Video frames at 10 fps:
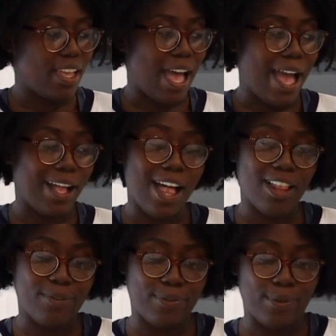call
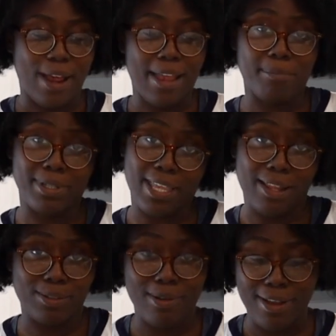her Farai, but
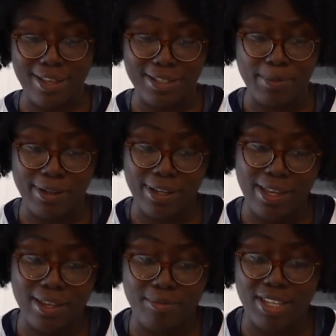y'all know her as
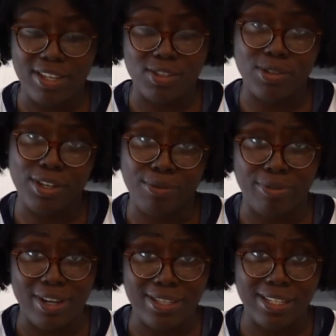Marianne because only her
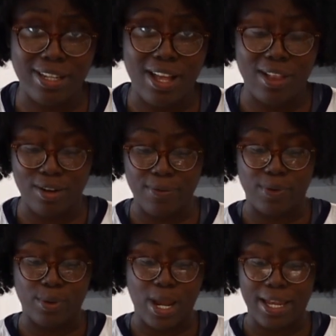friends can call her
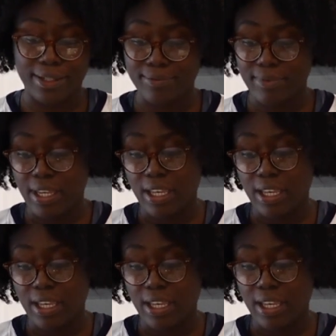Farai.